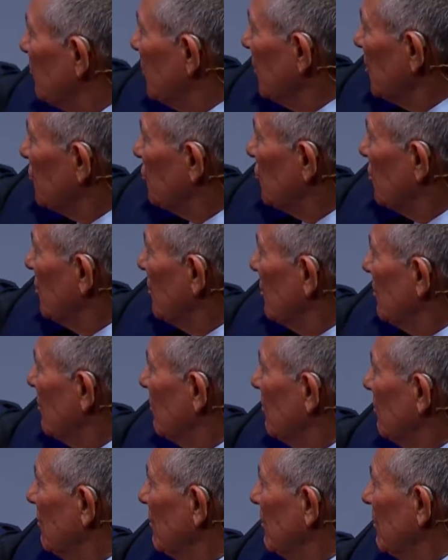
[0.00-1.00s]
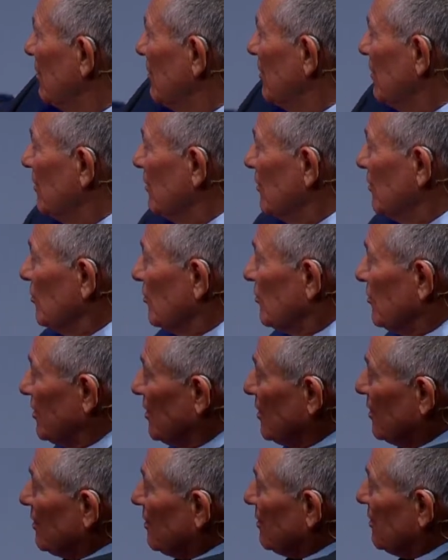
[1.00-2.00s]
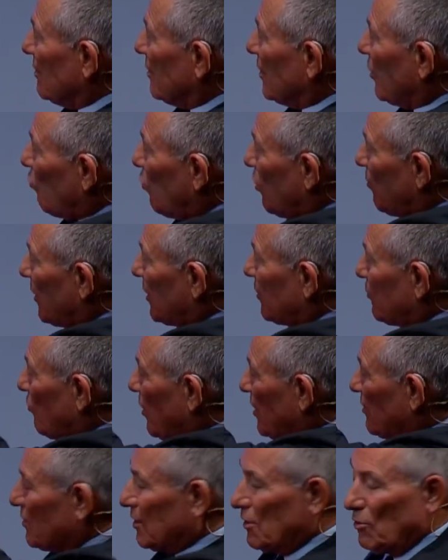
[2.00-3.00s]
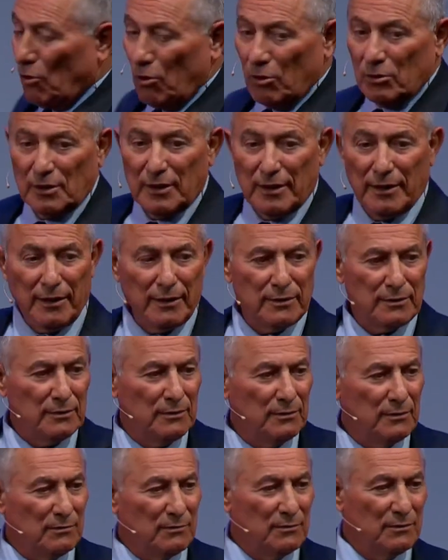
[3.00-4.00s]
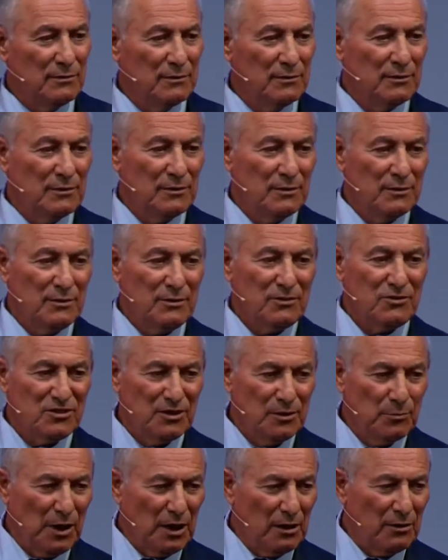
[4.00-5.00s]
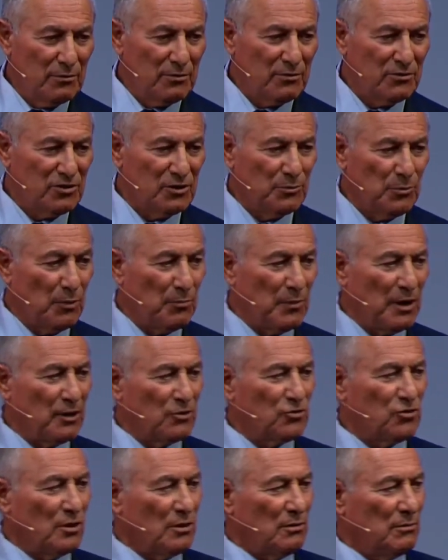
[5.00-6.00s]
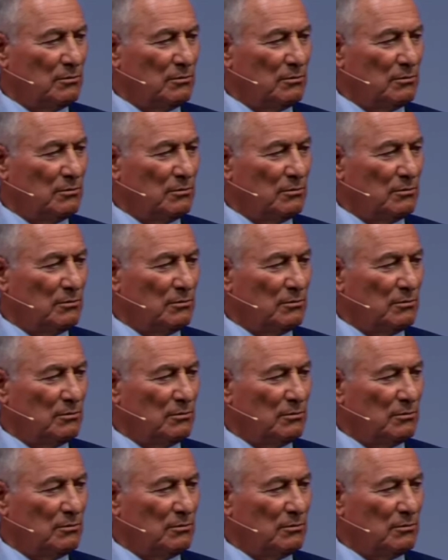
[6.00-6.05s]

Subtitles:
picture, you see the woman raising her hand, Sima Marsha.